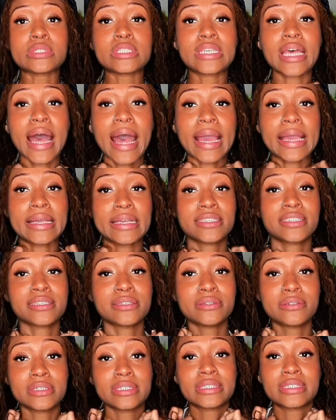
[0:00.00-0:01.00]
tight. It's a
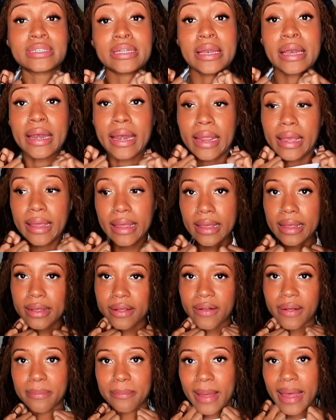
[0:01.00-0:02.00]
little snug
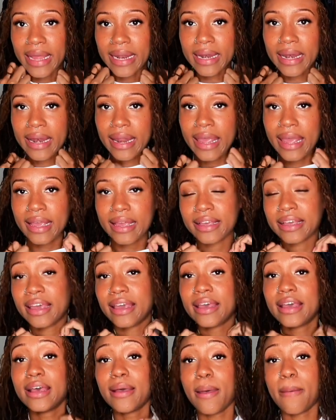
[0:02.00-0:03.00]
on my neck.
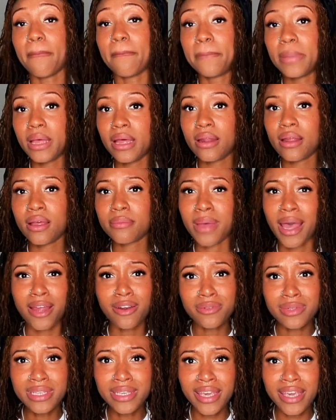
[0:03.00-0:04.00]
But um, I
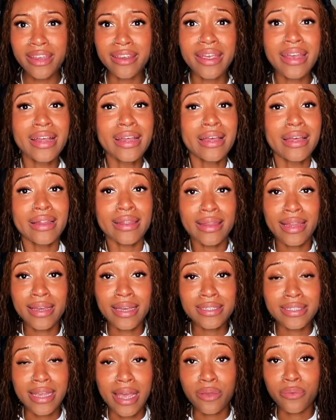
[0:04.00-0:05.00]
don't really care. Like I
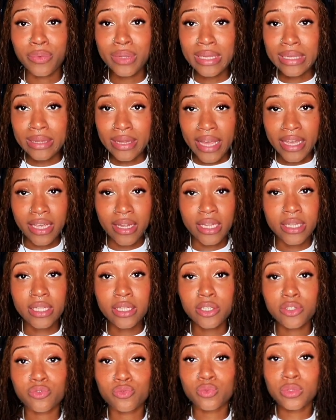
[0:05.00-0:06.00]
said, I really like it. I
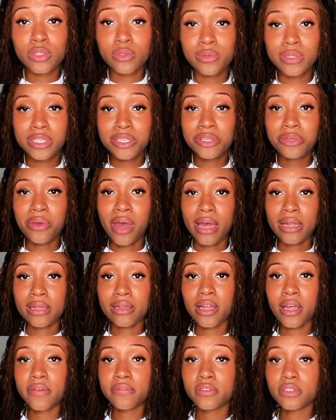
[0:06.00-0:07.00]
think it's really, really cute. I
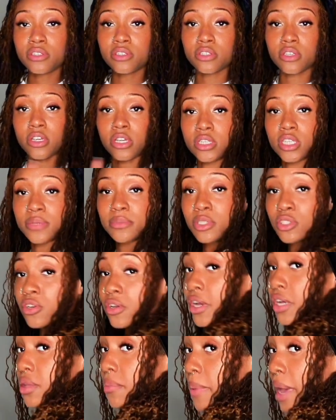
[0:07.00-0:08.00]
love this skirt. Let me show
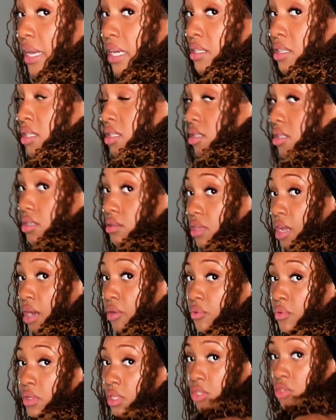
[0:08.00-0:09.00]
y'all the back. This is
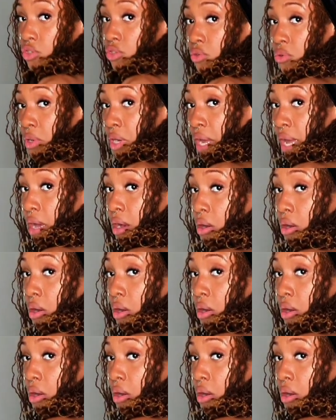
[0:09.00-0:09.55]
not really short at